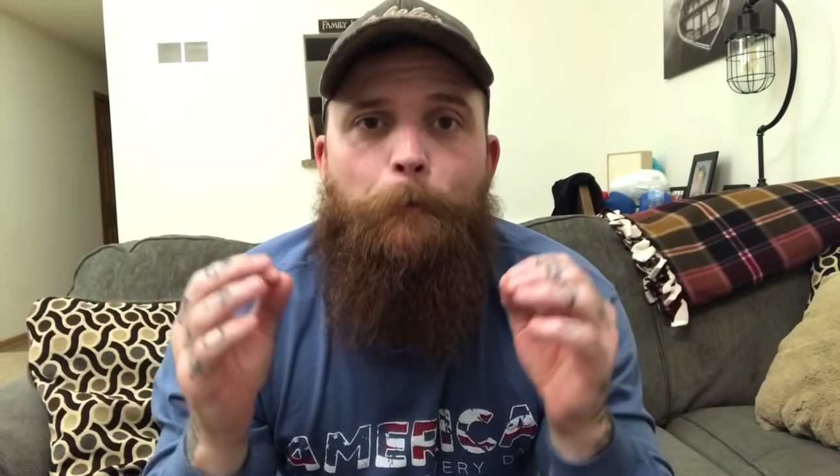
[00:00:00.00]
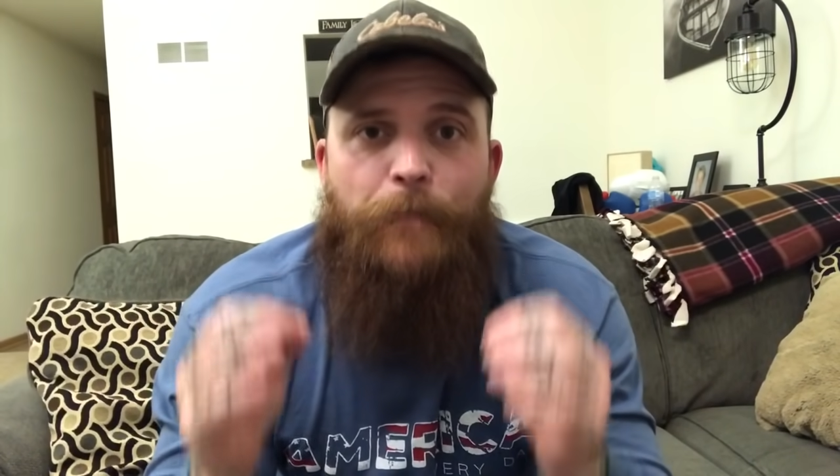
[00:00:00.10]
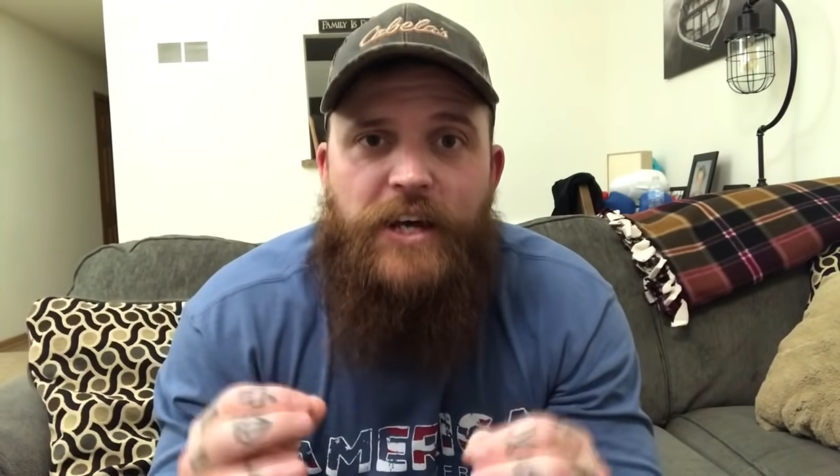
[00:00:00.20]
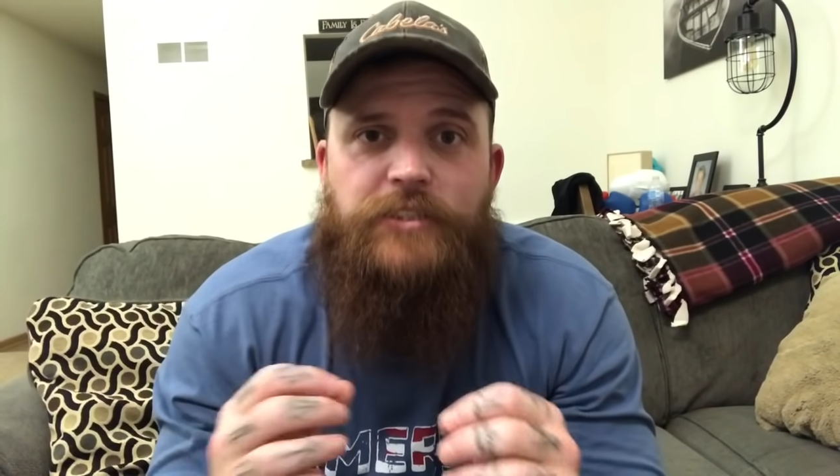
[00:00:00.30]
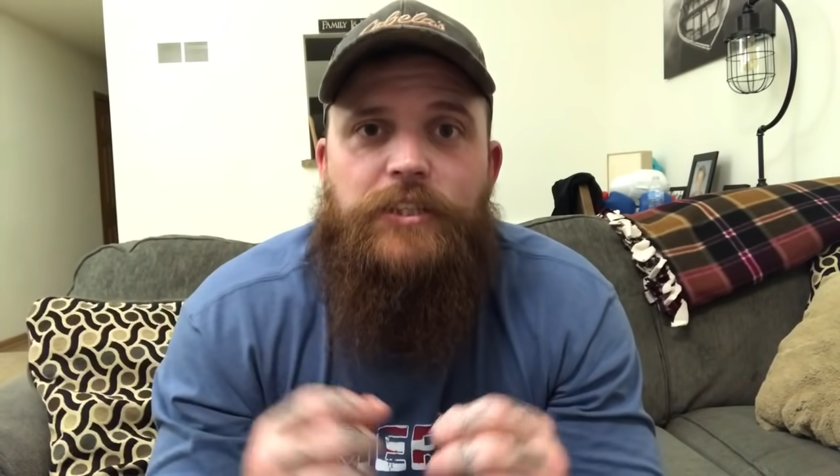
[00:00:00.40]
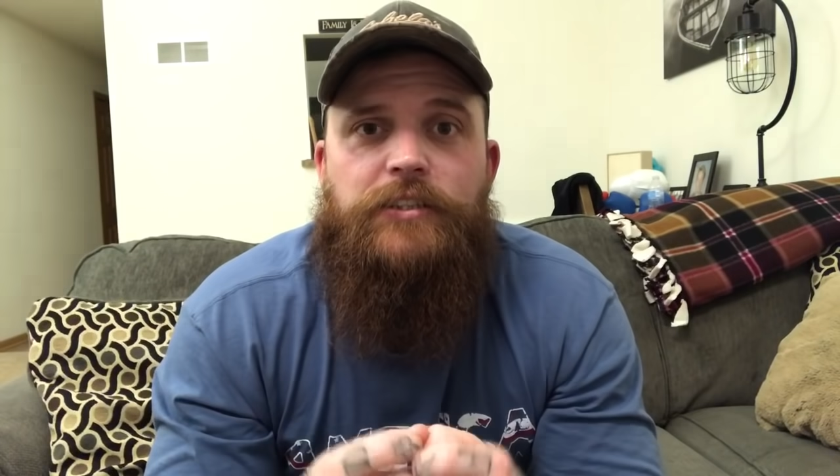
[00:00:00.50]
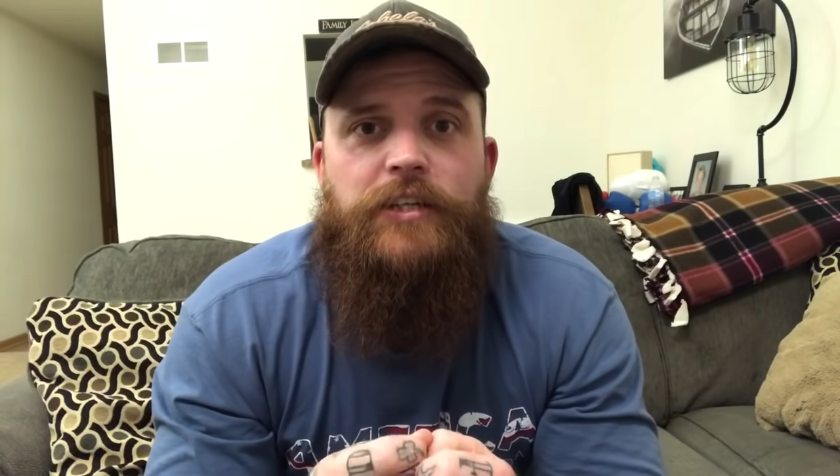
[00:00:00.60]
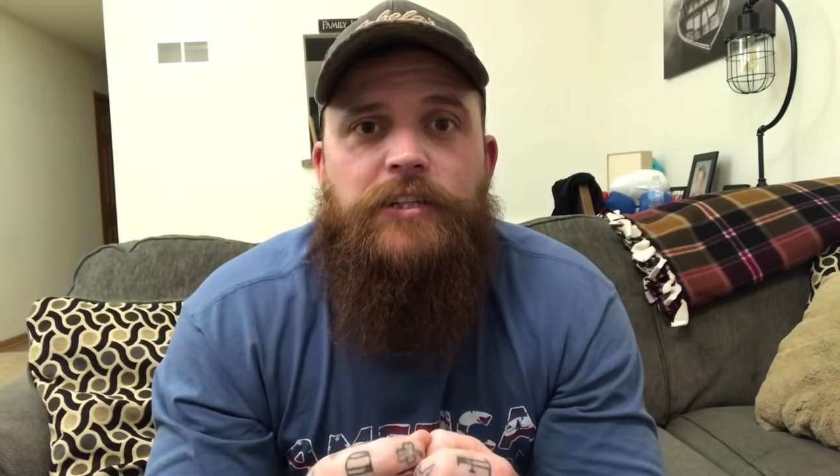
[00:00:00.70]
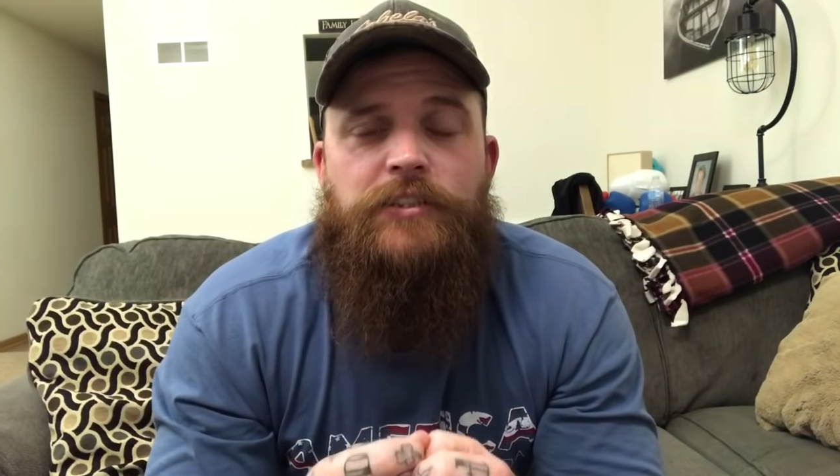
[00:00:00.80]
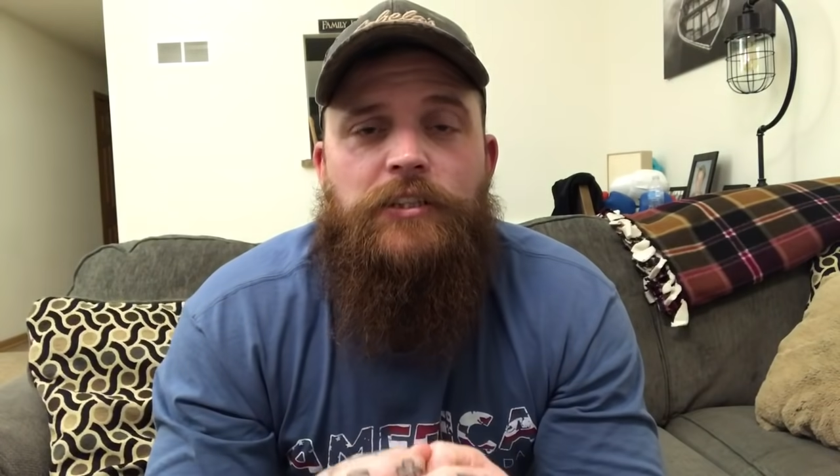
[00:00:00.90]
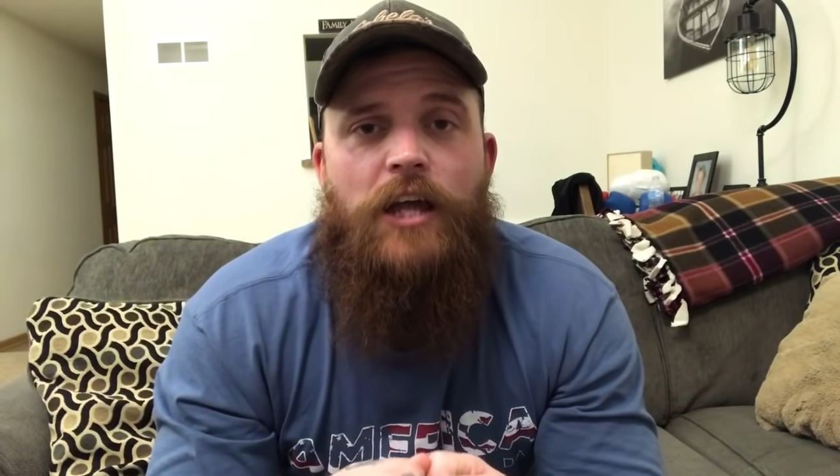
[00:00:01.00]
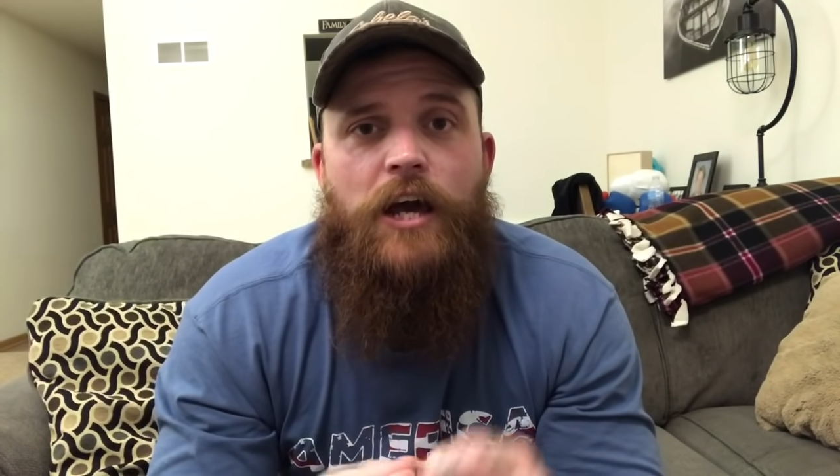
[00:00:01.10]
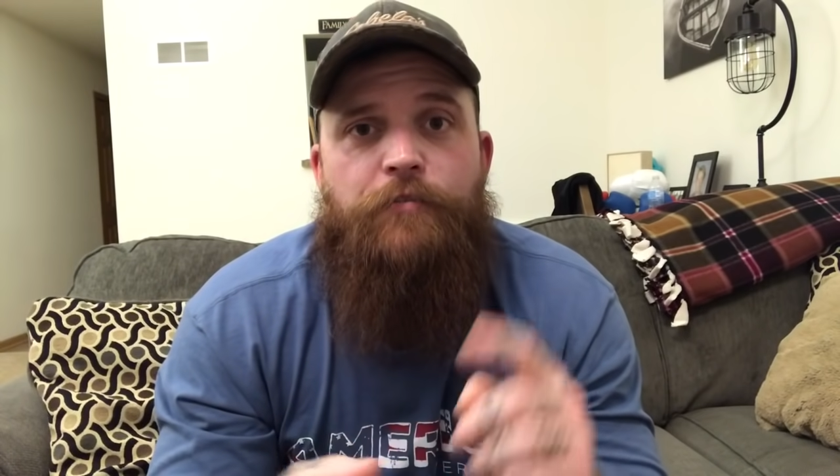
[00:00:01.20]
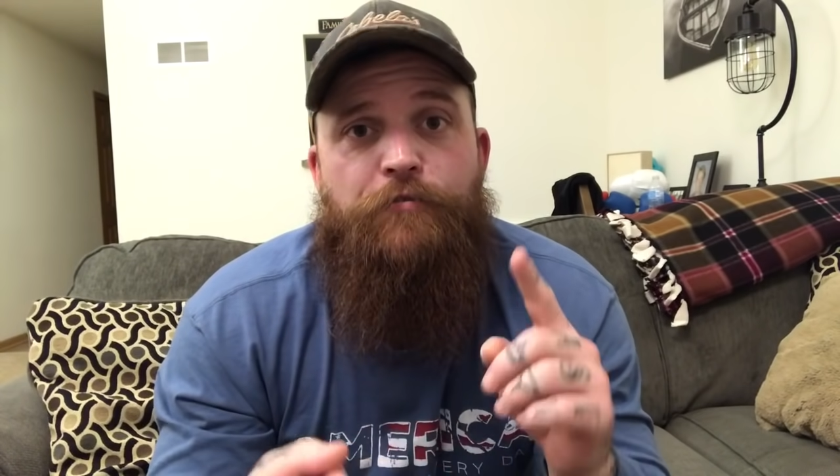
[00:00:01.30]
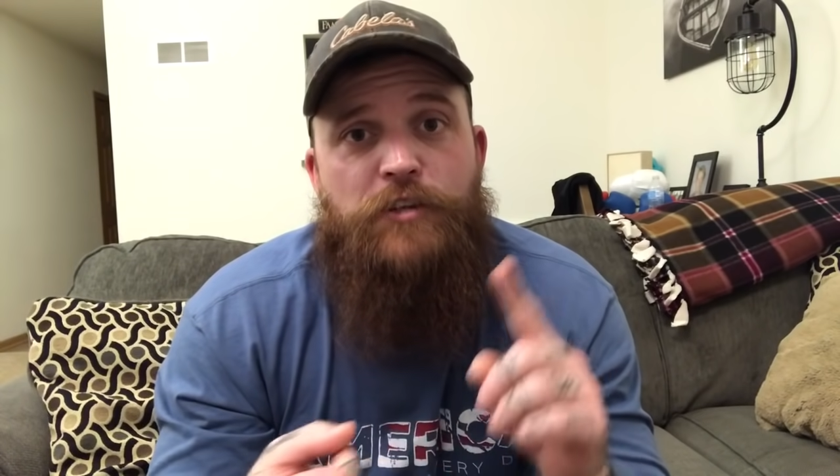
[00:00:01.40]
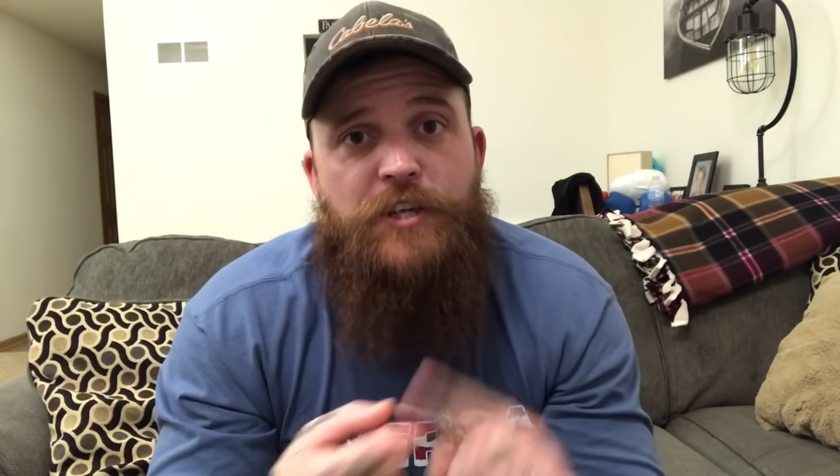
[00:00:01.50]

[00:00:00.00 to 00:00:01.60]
basic things in life.